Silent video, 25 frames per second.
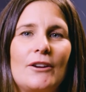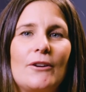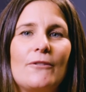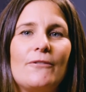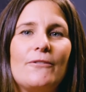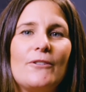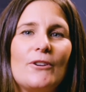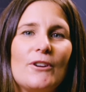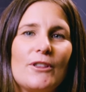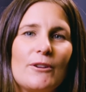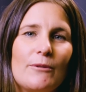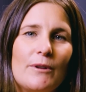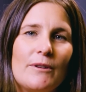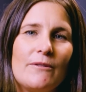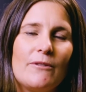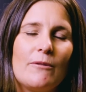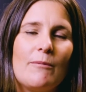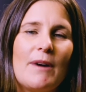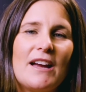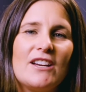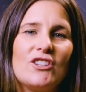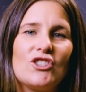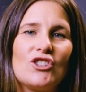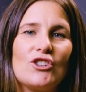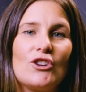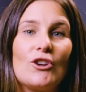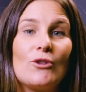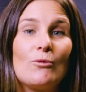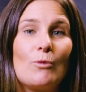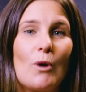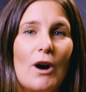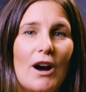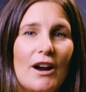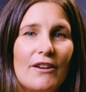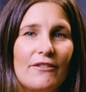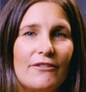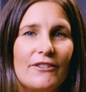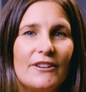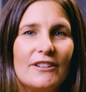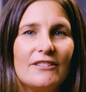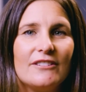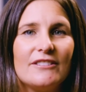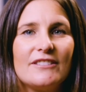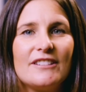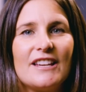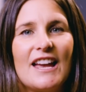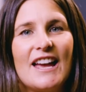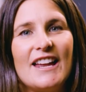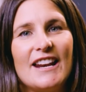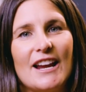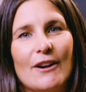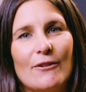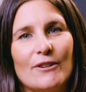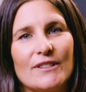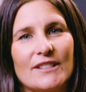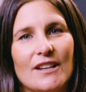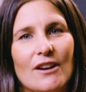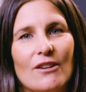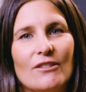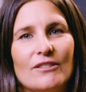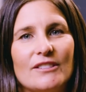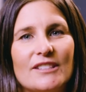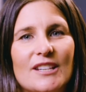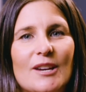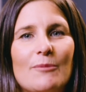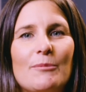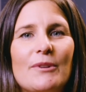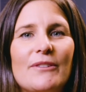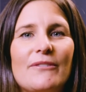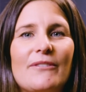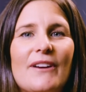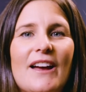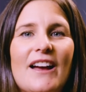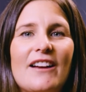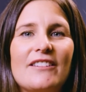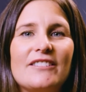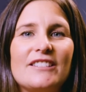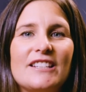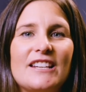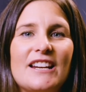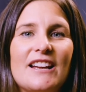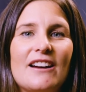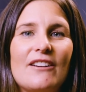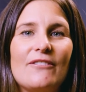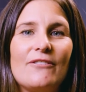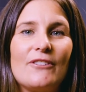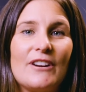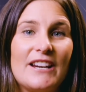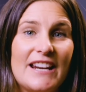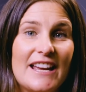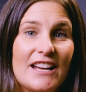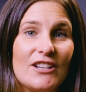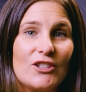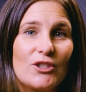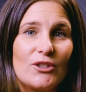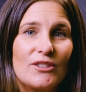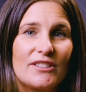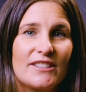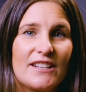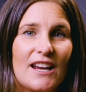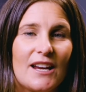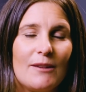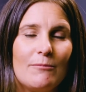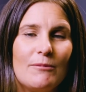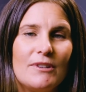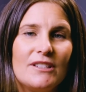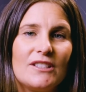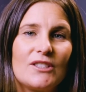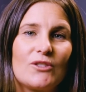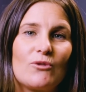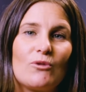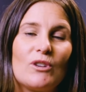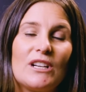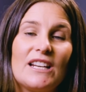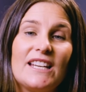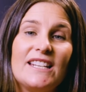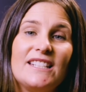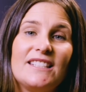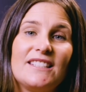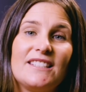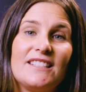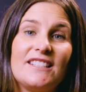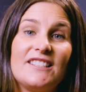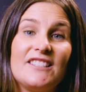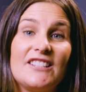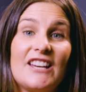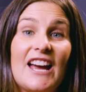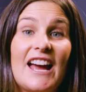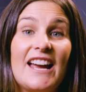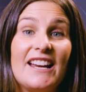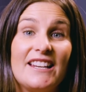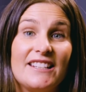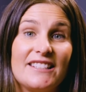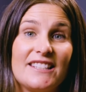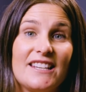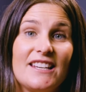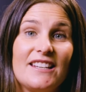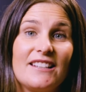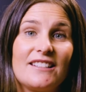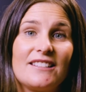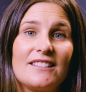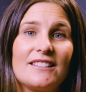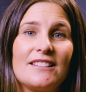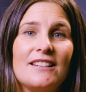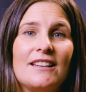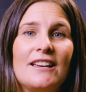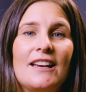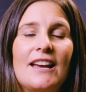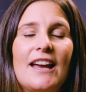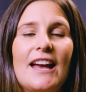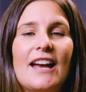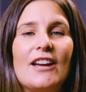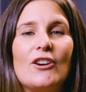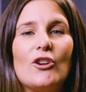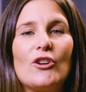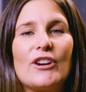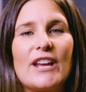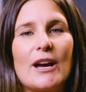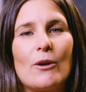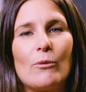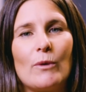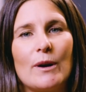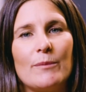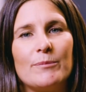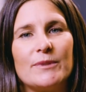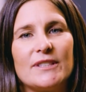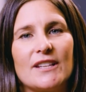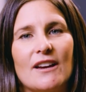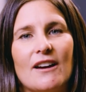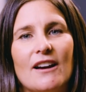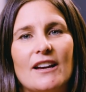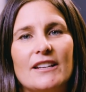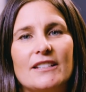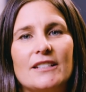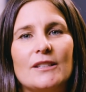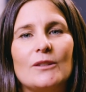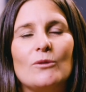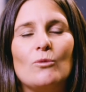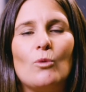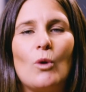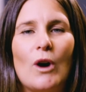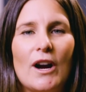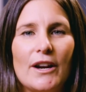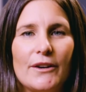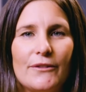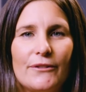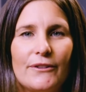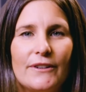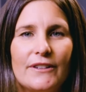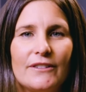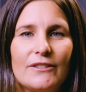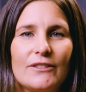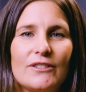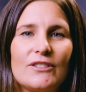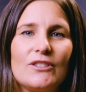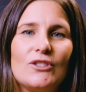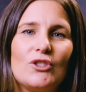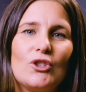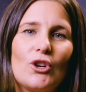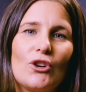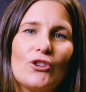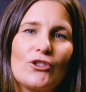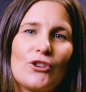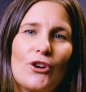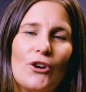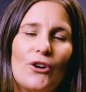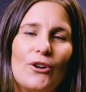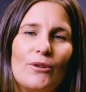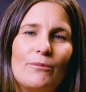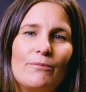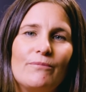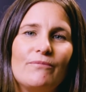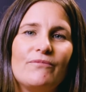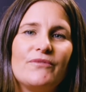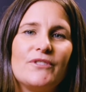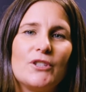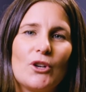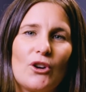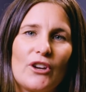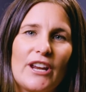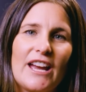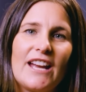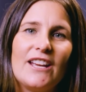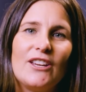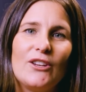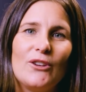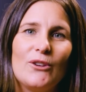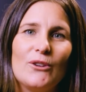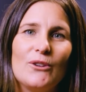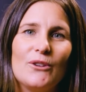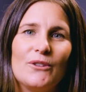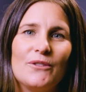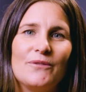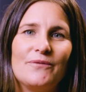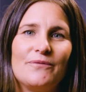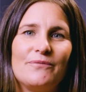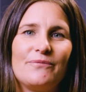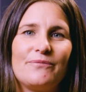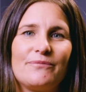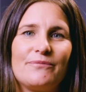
Further information on Whitefield and our results can be found in our financial statements released to ASX and on our website whitefield.com.au.